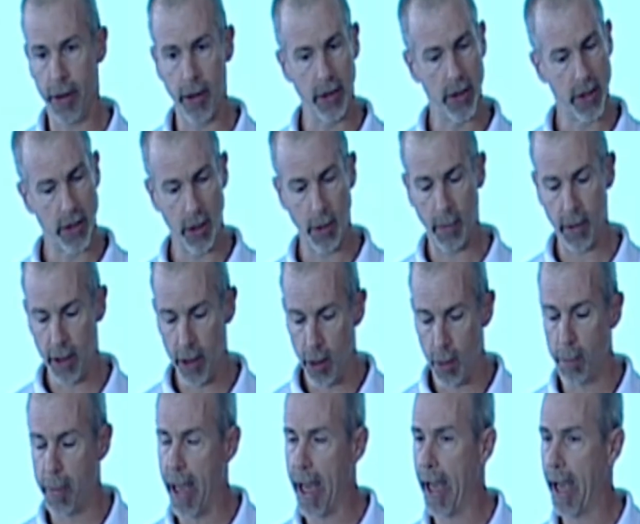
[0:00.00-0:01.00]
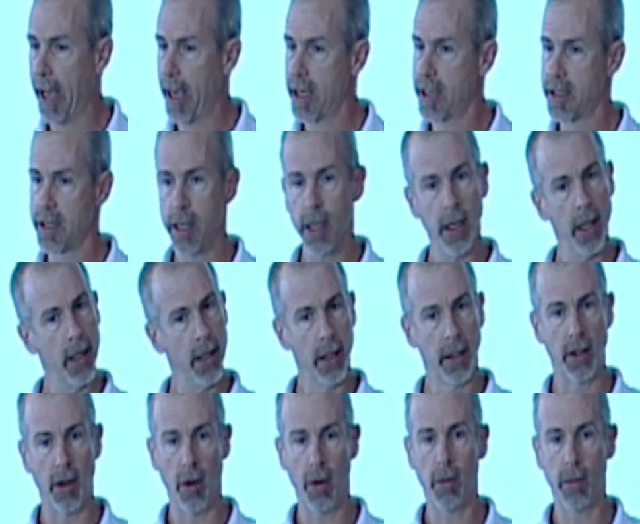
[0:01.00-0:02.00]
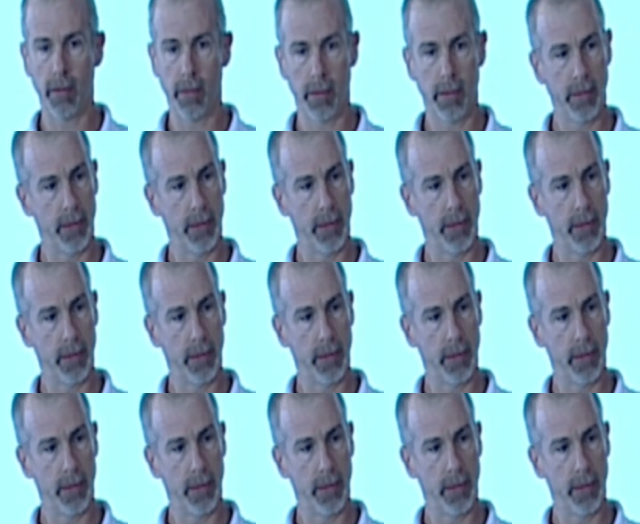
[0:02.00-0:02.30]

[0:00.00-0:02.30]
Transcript: stupid little bags don't